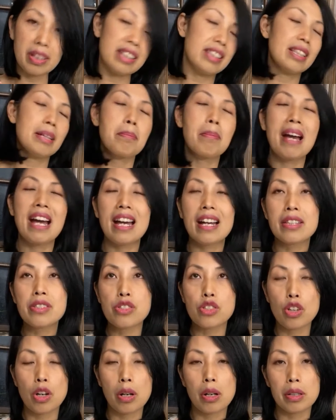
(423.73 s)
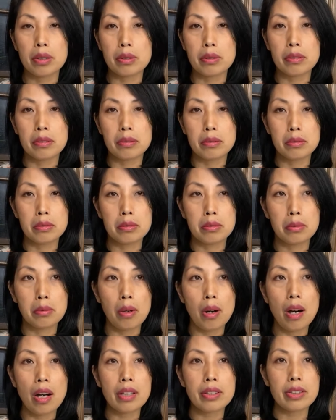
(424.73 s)
It depends on
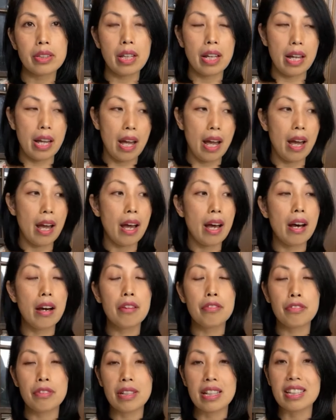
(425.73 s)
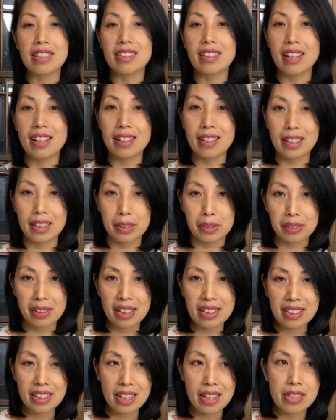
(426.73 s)
what they have in their
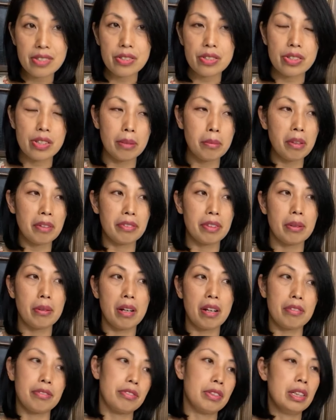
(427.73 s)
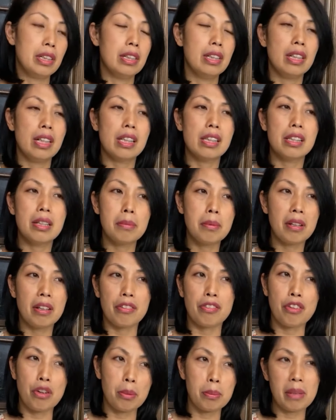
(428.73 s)
ingredients. Some of them have a little bit
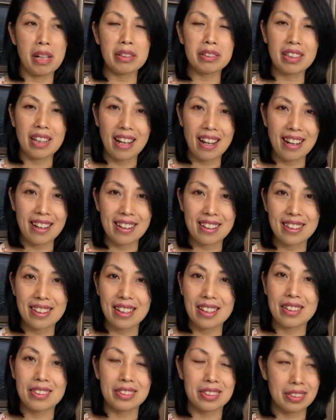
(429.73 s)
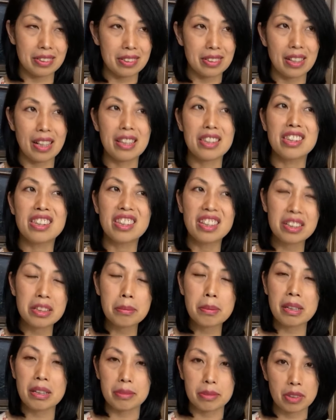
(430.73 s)
of formaldehyde in it, a
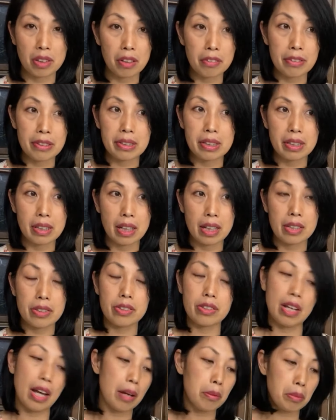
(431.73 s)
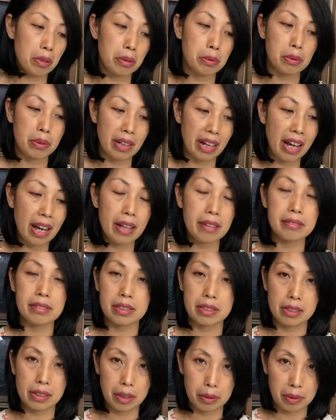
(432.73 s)
little bit of solvent in it that will react
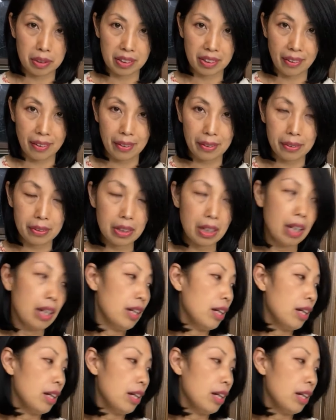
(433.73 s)
with the liquid gold.